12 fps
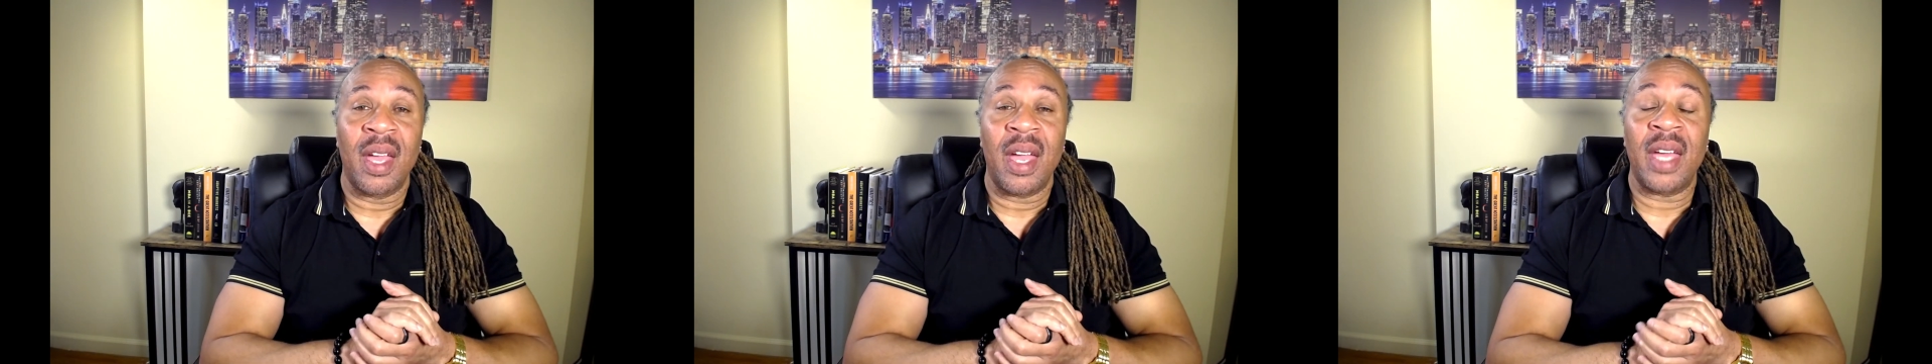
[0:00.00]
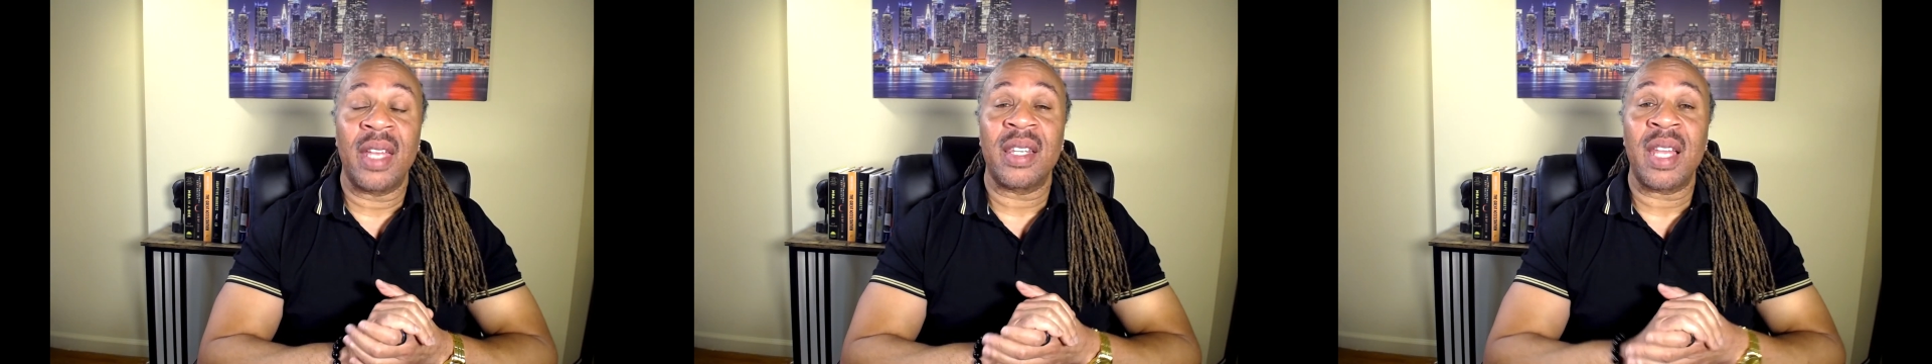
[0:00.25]

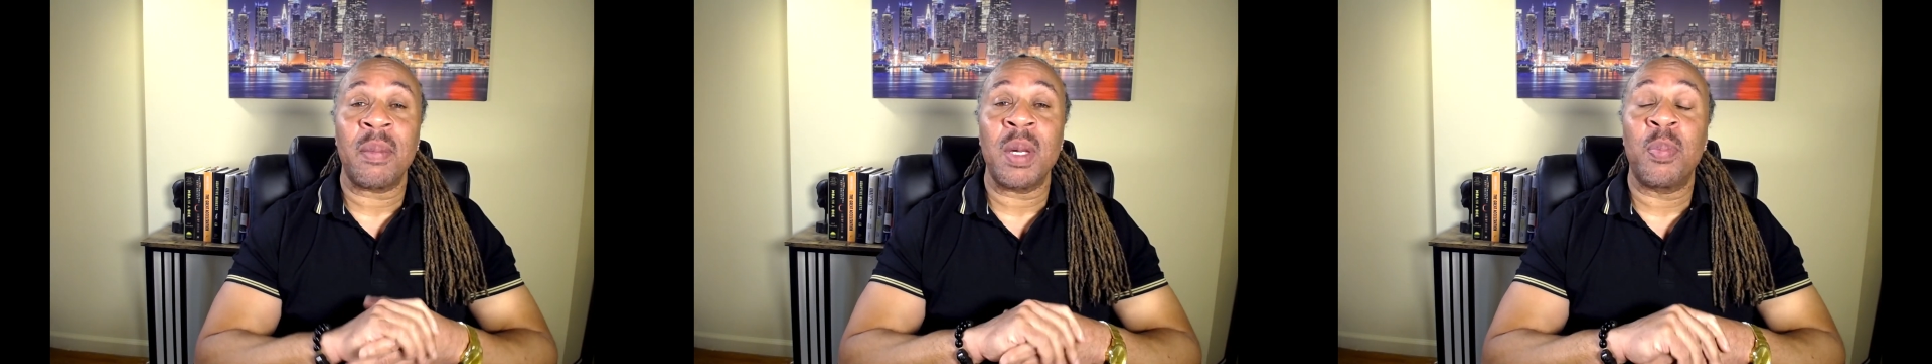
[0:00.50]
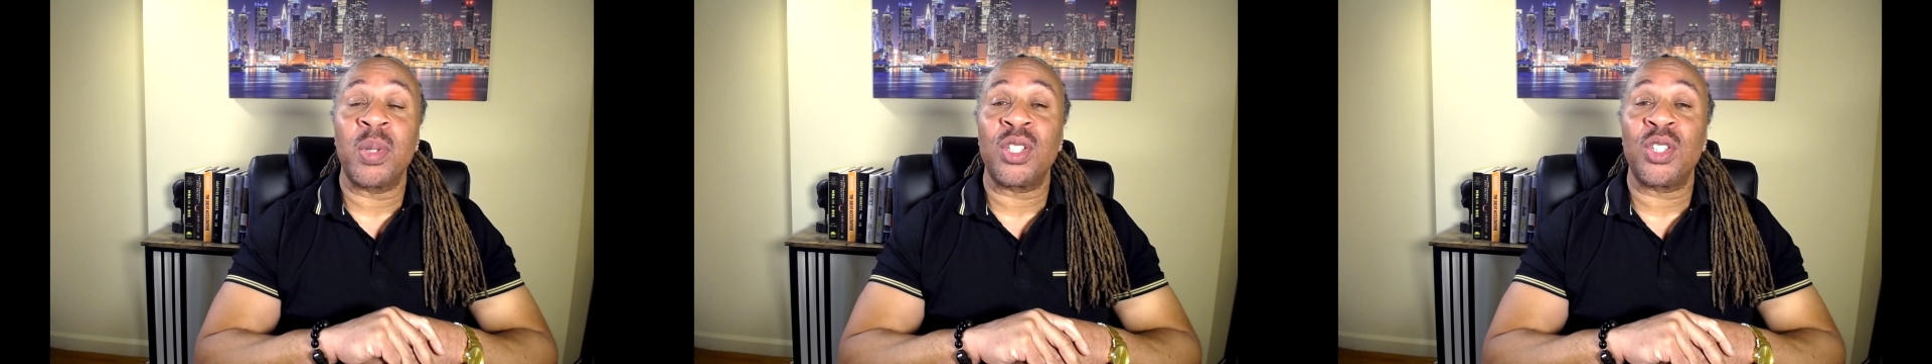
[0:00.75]
And let me
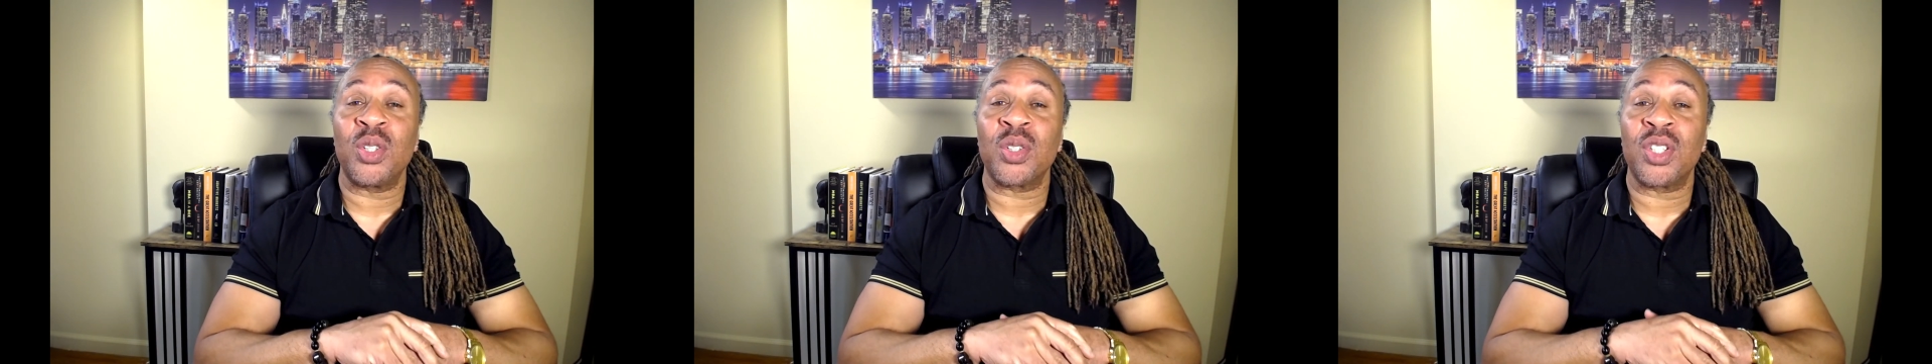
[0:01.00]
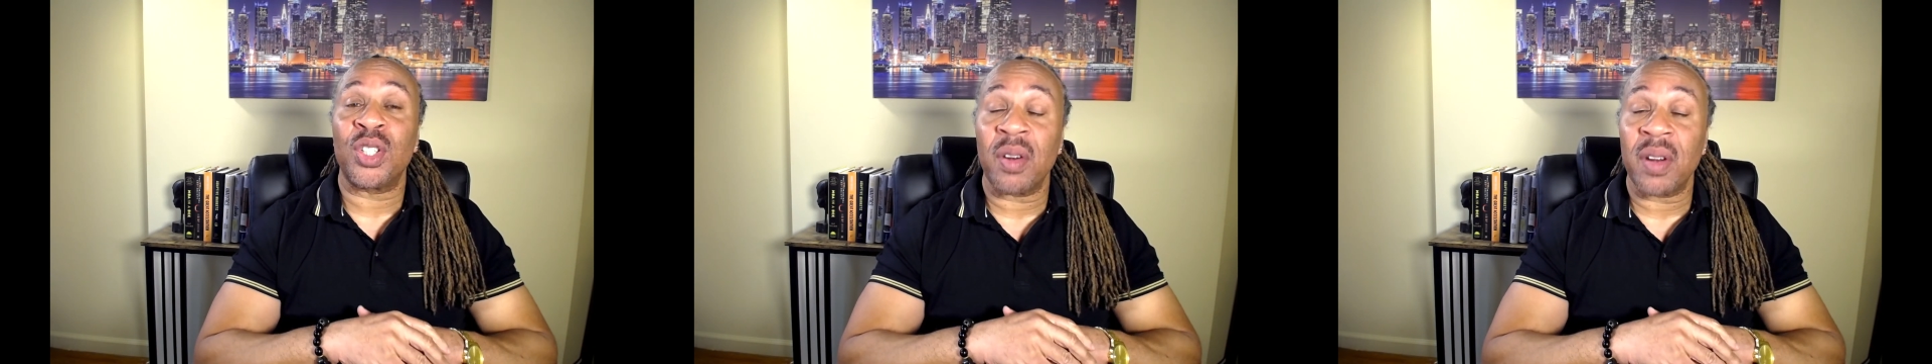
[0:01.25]
put your
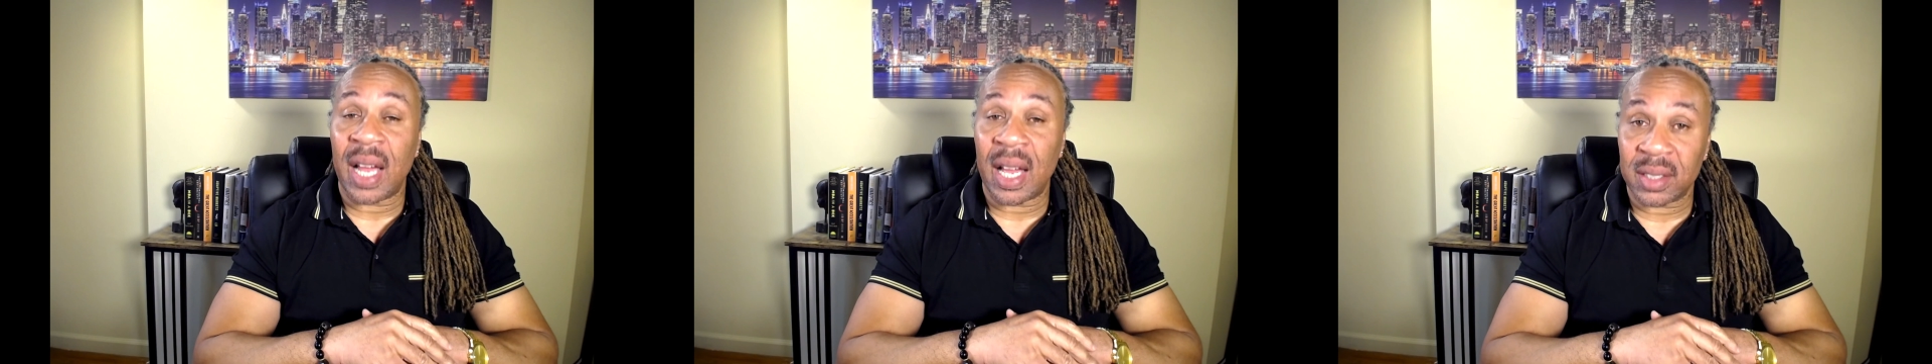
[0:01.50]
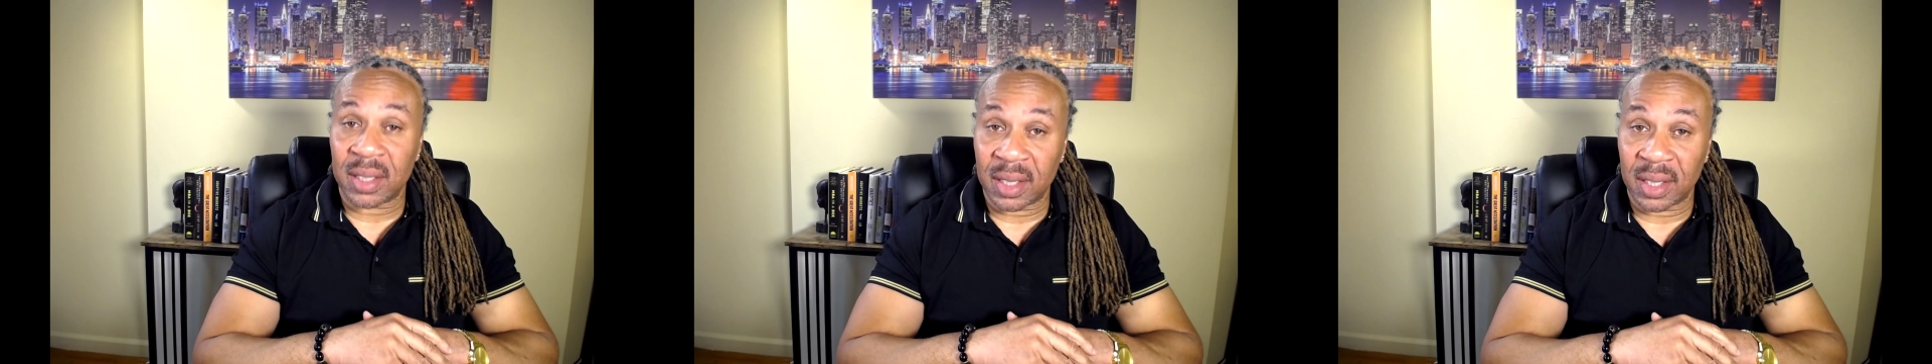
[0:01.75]

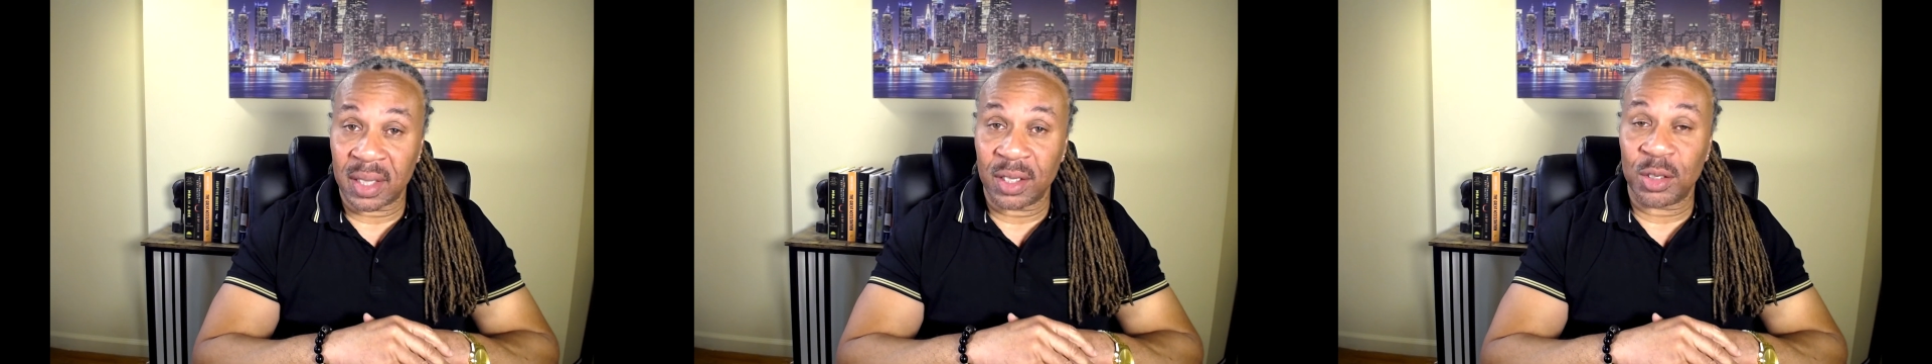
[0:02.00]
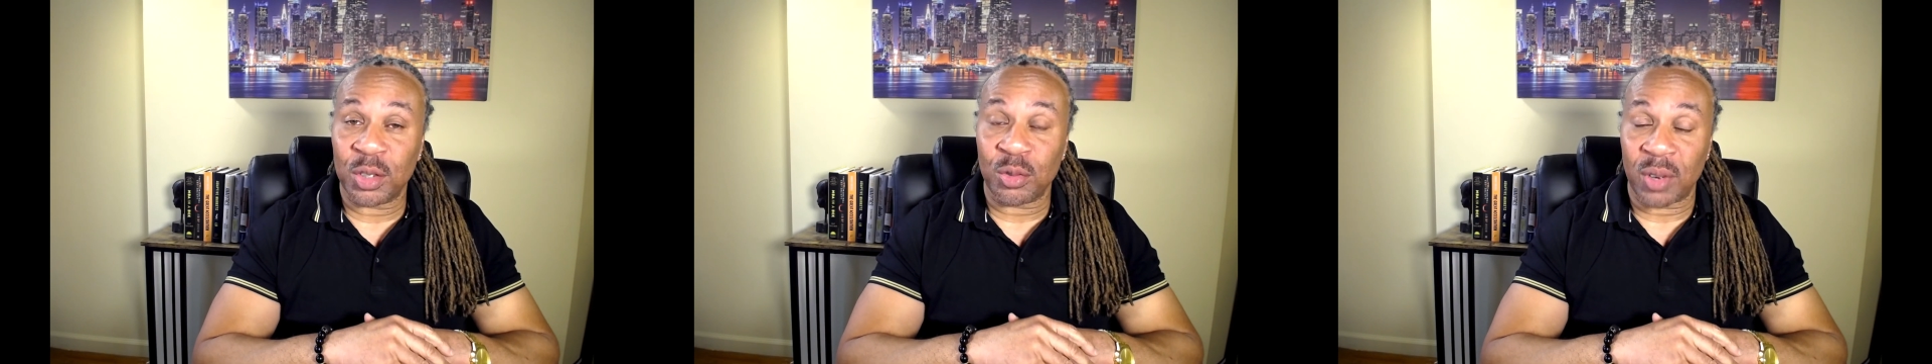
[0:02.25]
curiosity
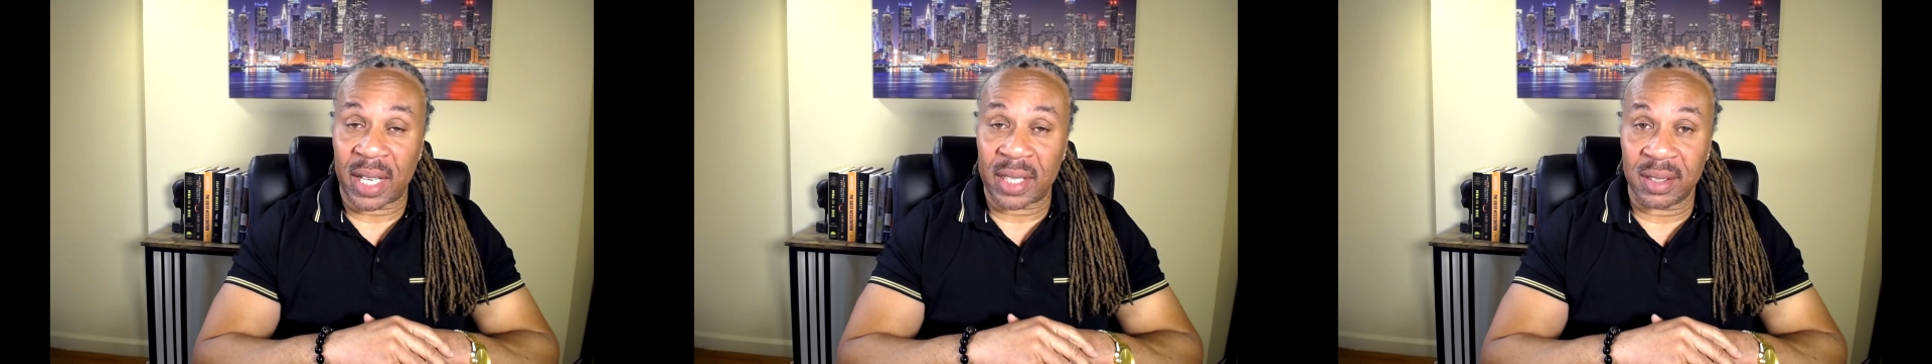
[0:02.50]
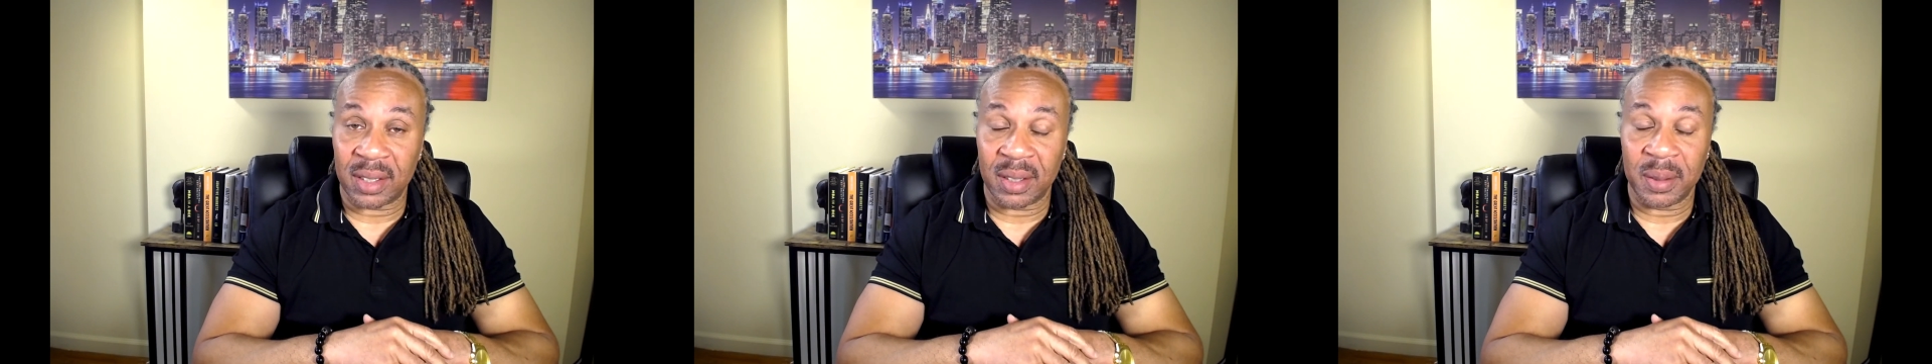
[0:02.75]
to rest.